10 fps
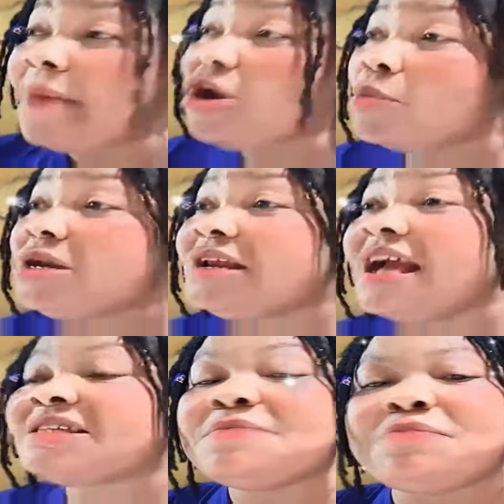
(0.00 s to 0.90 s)
Your mayor
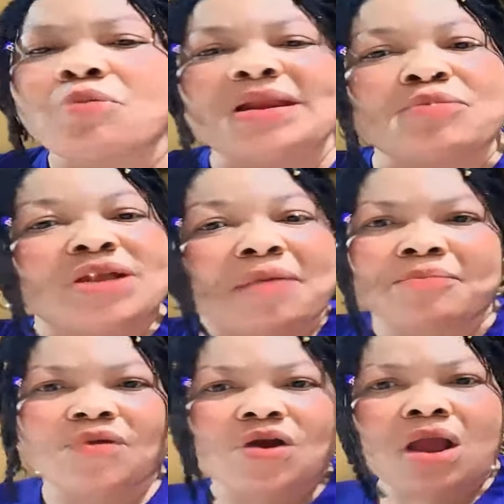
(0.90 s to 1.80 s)
would be achieved when you
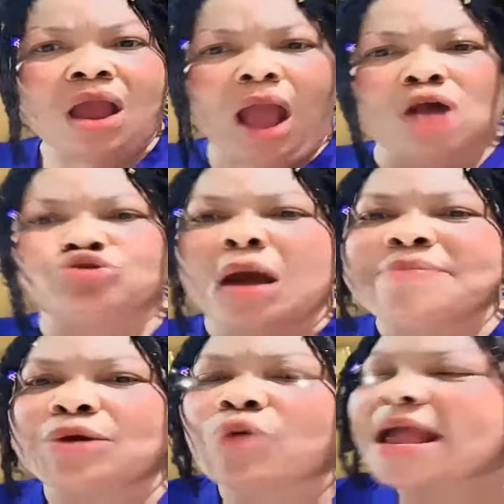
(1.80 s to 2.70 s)
know.
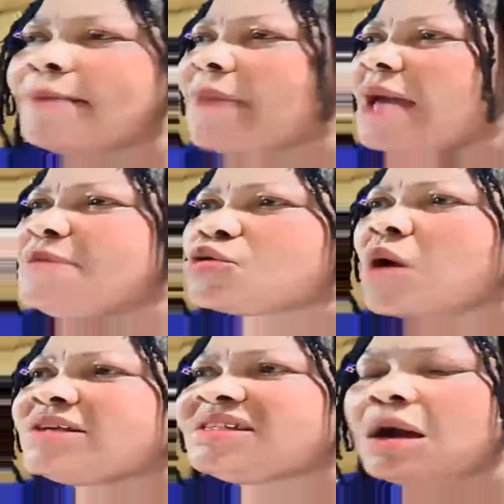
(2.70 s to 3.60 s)
As well, be quiet,
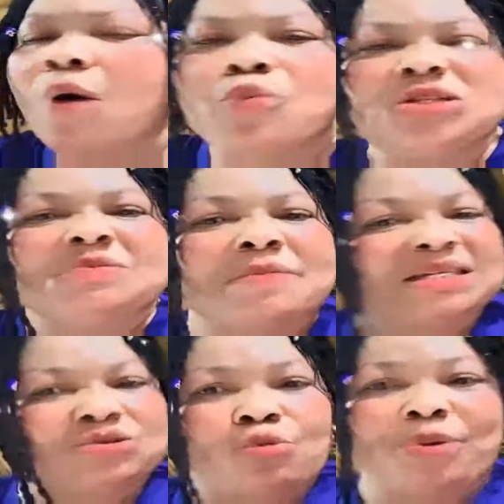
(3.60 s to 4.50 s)
maybe crush your woman
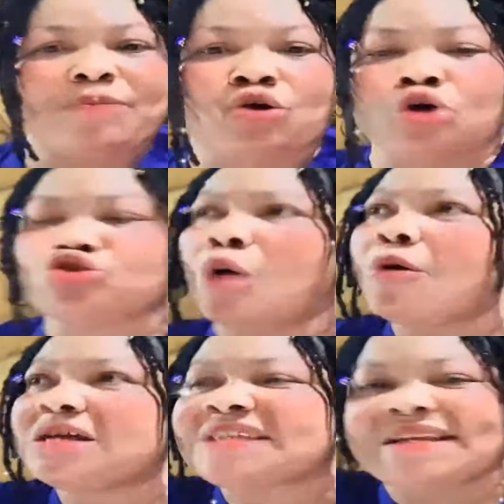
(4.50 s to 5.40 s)
to be messed up
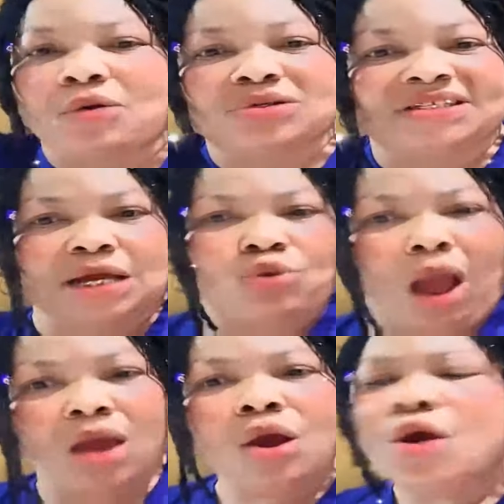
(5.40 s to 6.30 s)
because almost any what's
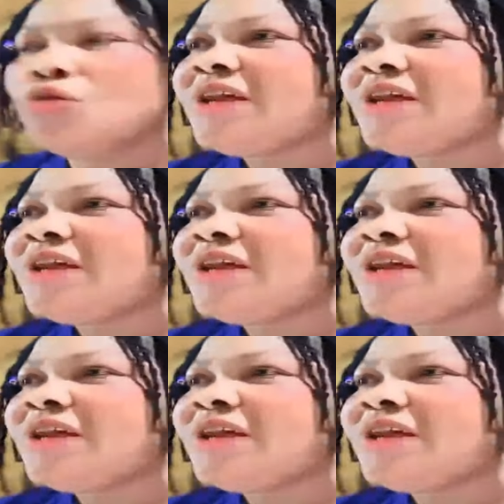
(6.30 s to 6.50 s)
your noah.